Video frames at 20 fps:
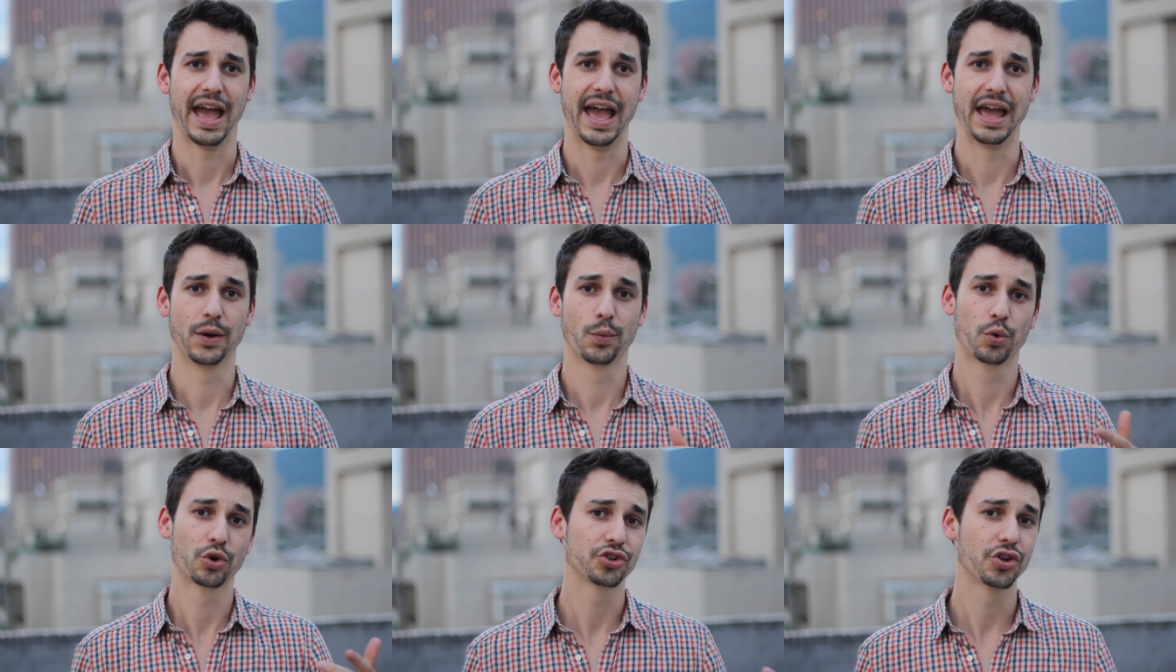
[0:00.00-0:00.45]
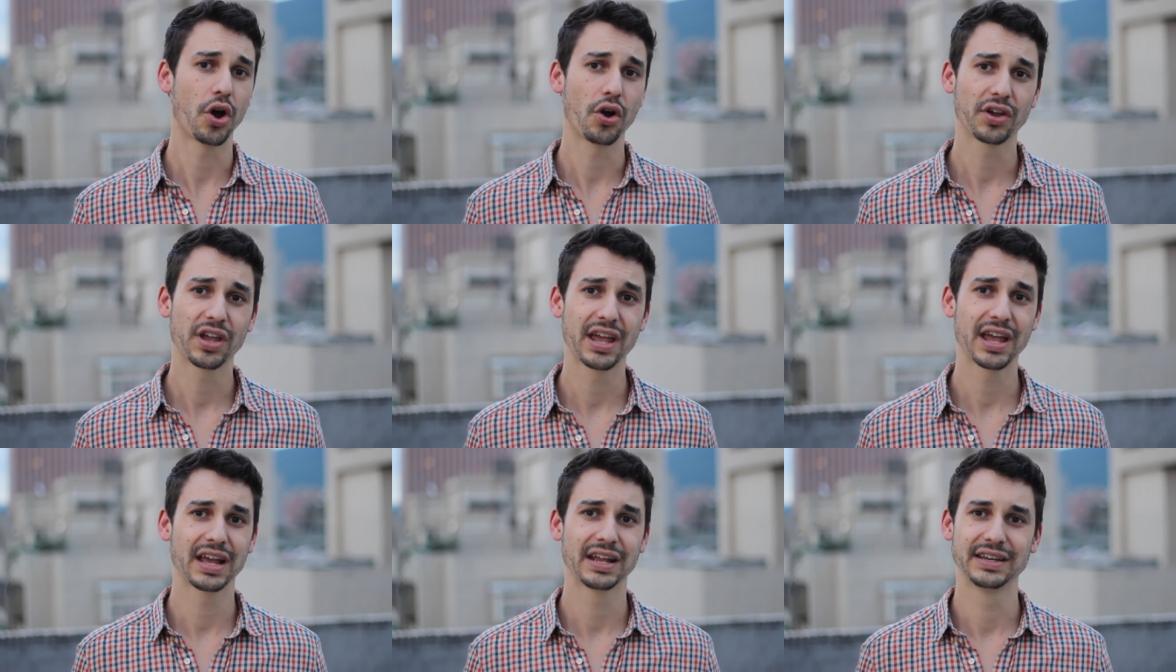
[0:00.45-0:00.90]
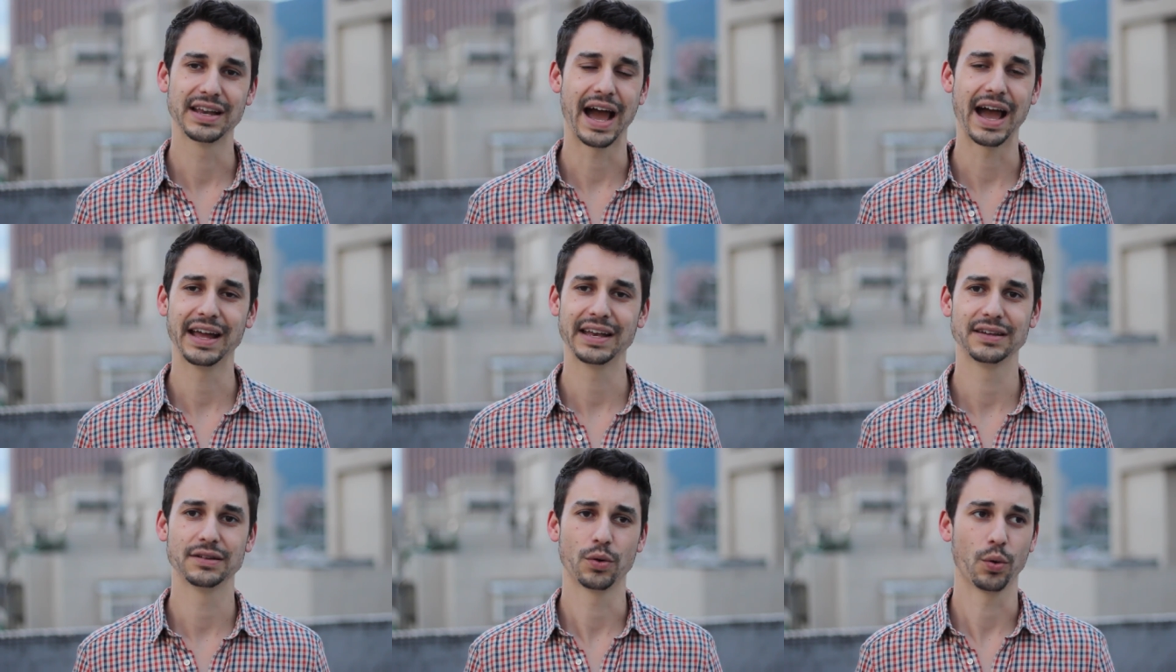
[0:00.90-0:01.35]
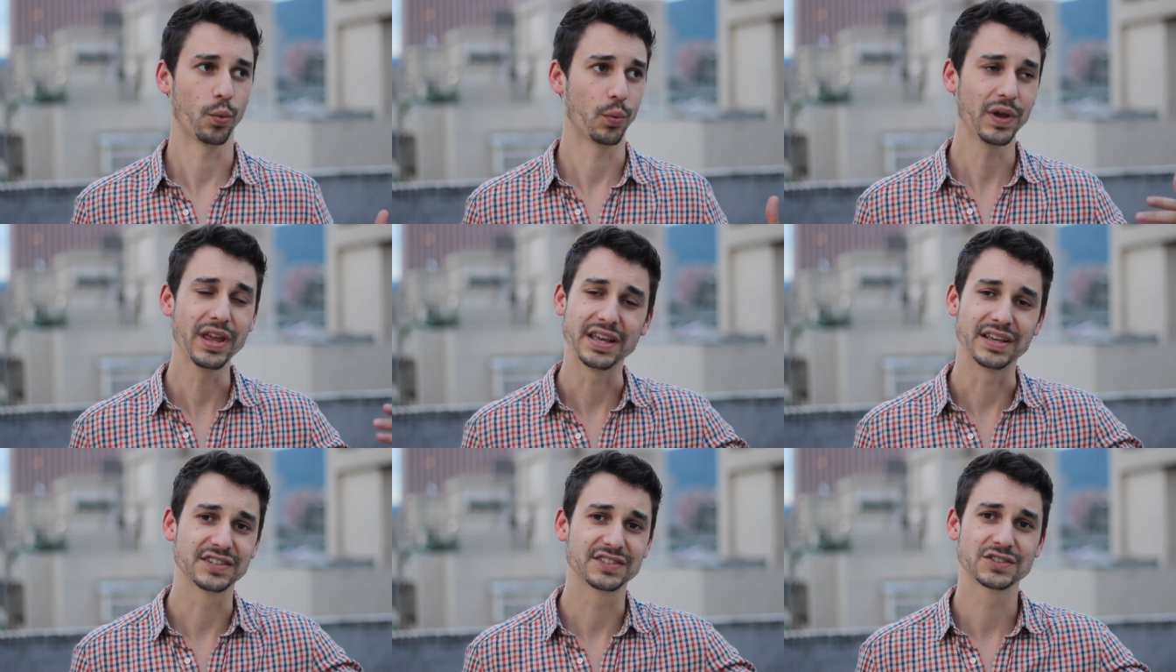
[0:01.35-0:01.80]
and we're talking not
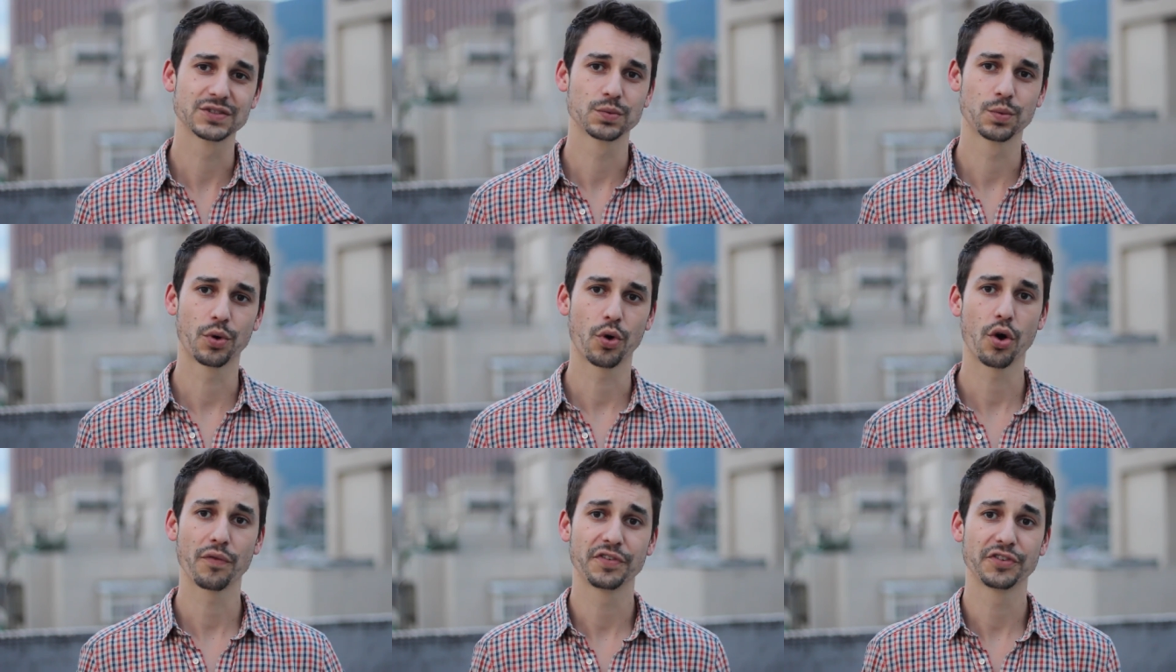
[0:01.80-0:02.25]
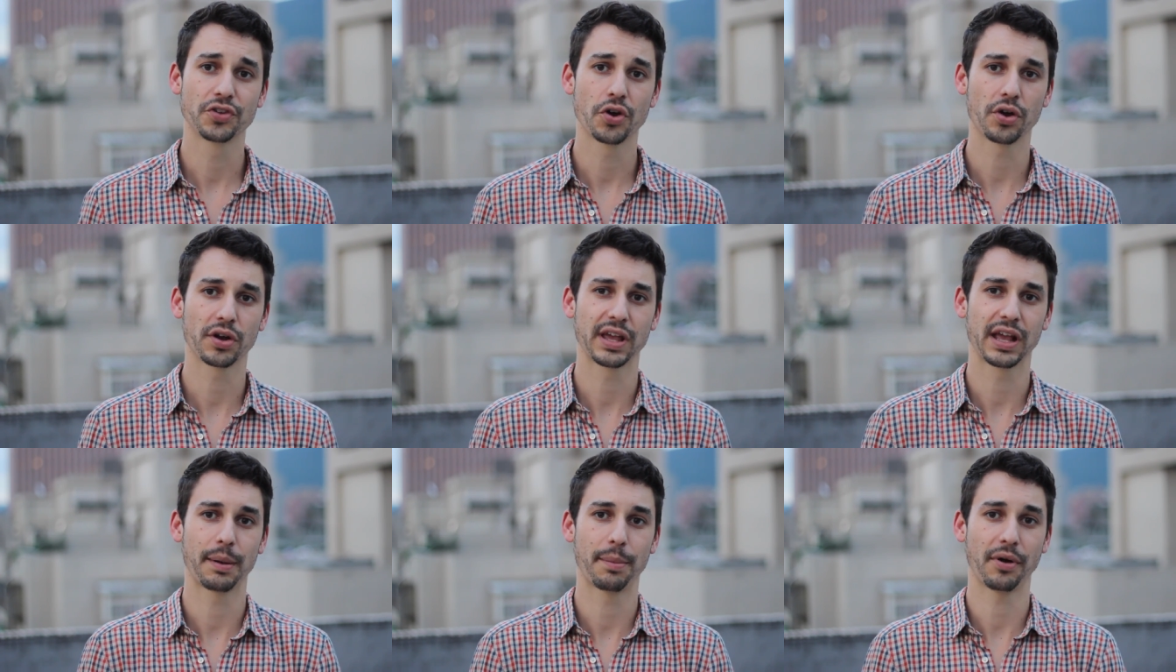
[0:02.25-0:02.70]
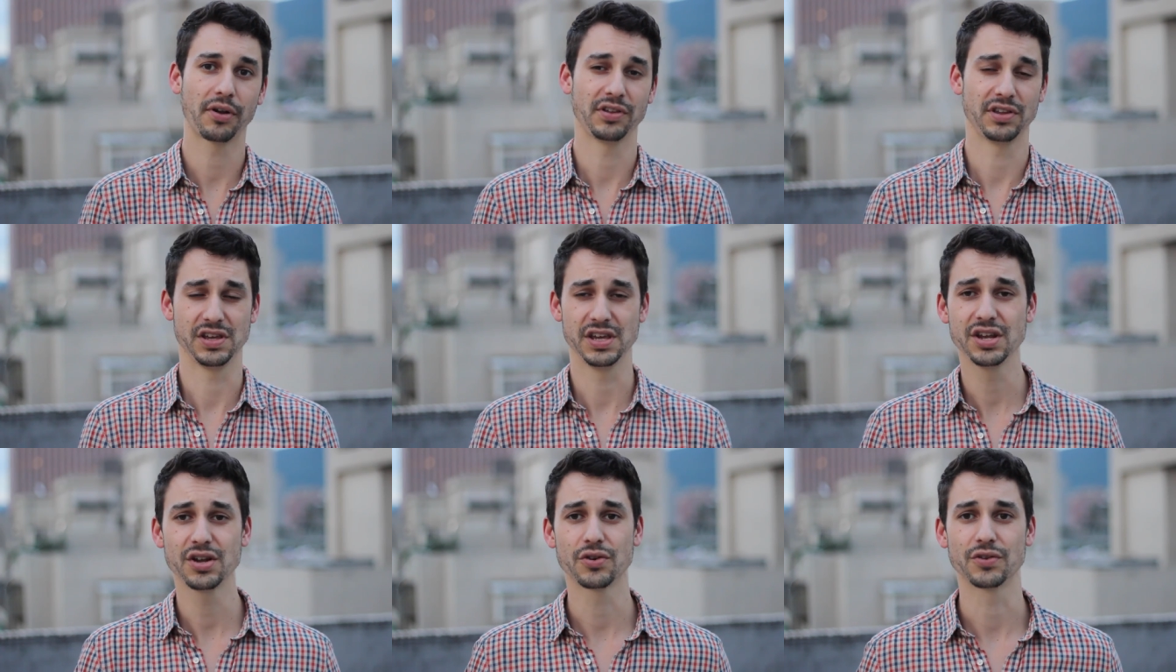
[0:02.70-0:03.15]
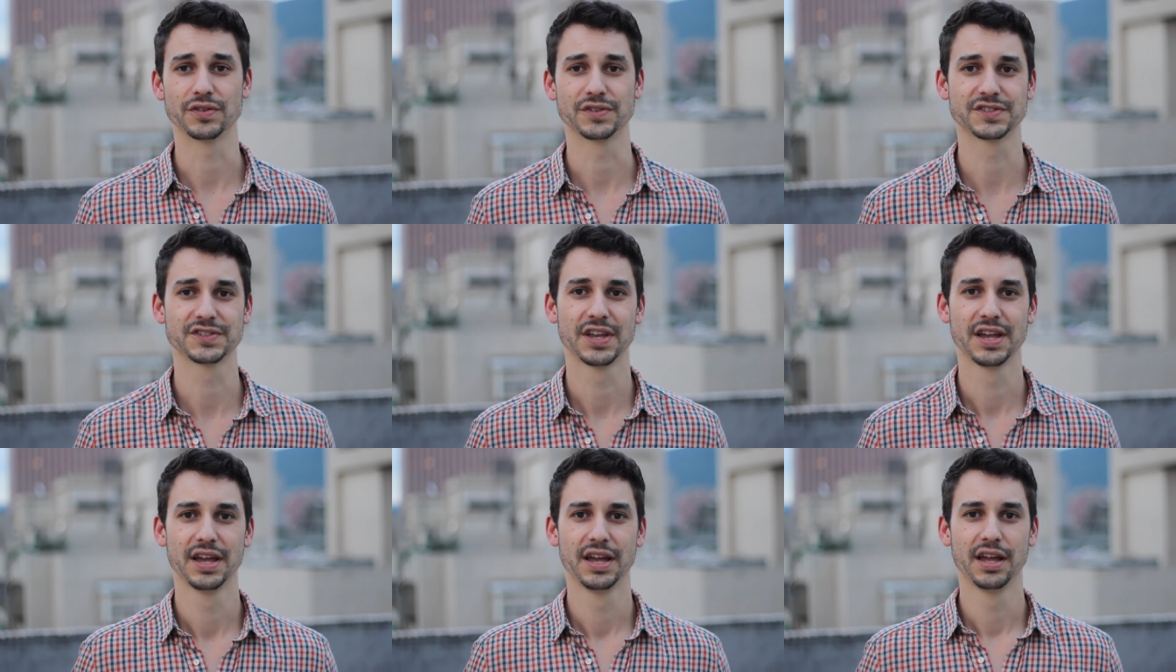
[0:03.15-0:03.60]
weeks, we're often talking about
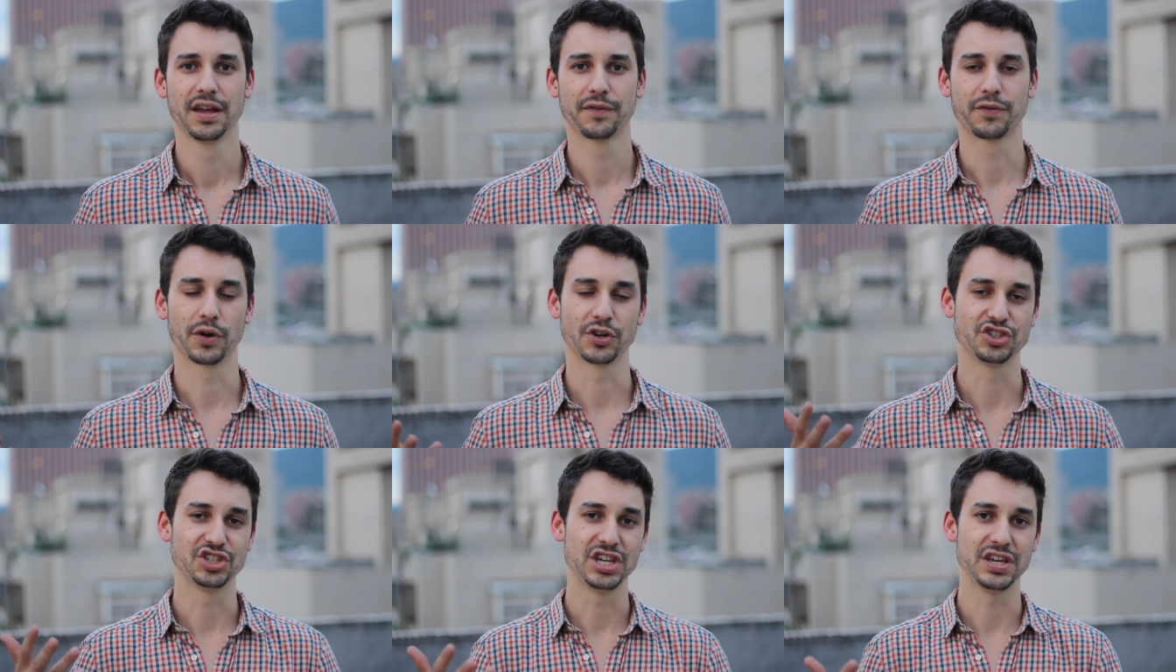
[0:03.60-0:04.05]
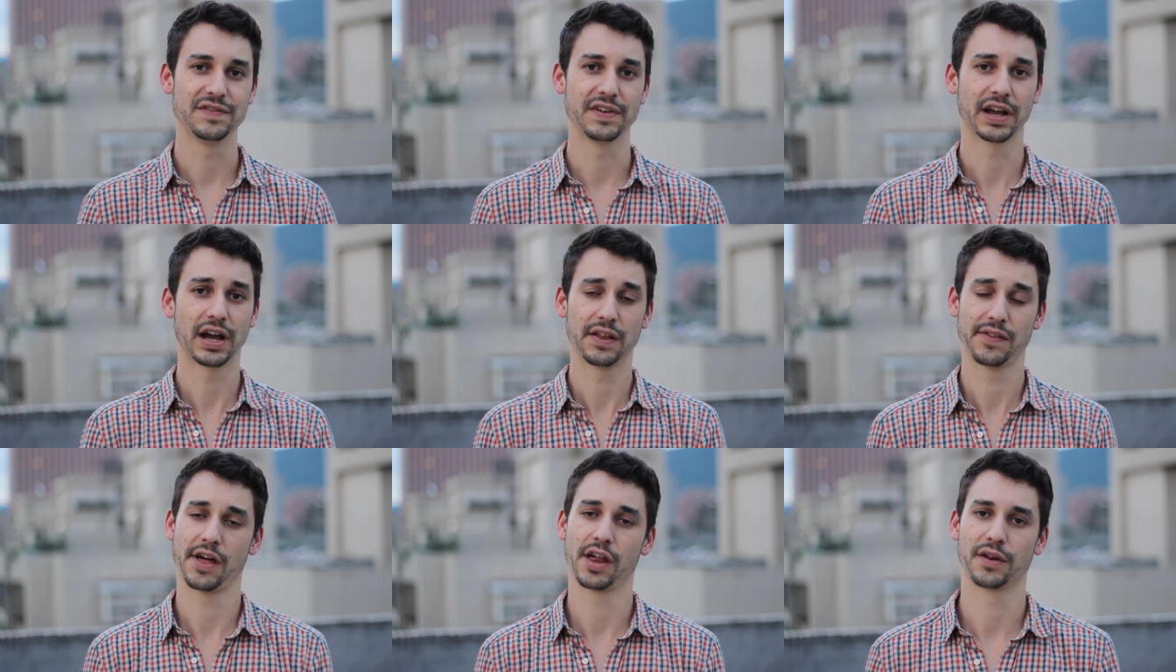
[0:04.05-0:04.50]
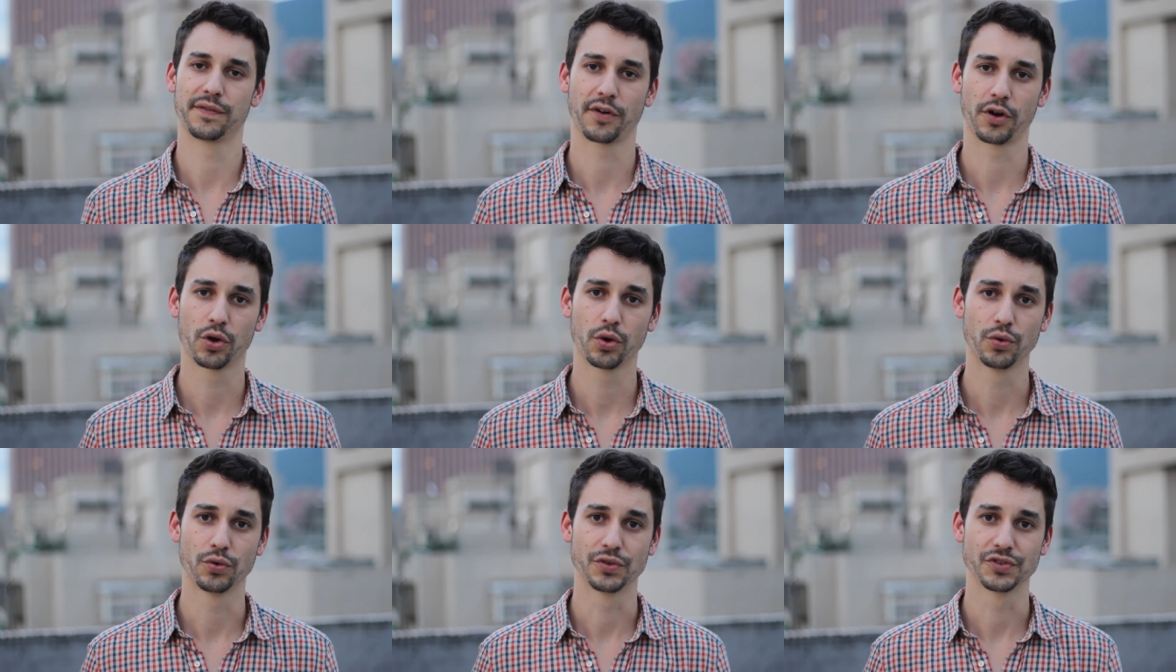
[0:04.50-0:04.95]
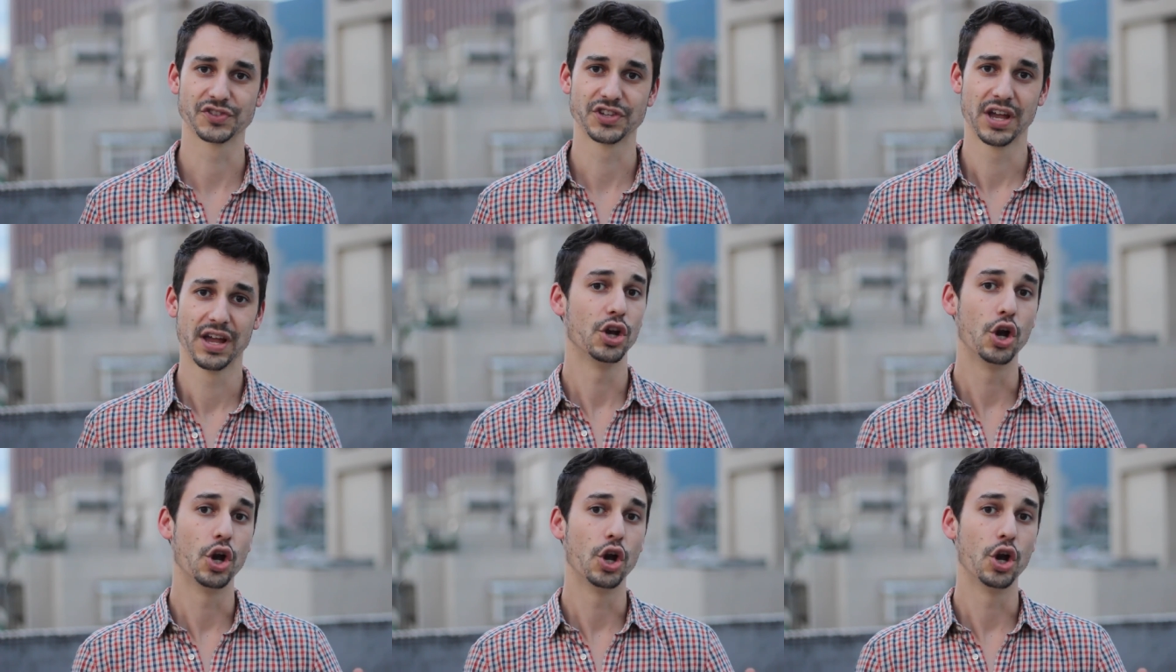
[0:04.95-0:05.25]
years for achieving a lot of our goals.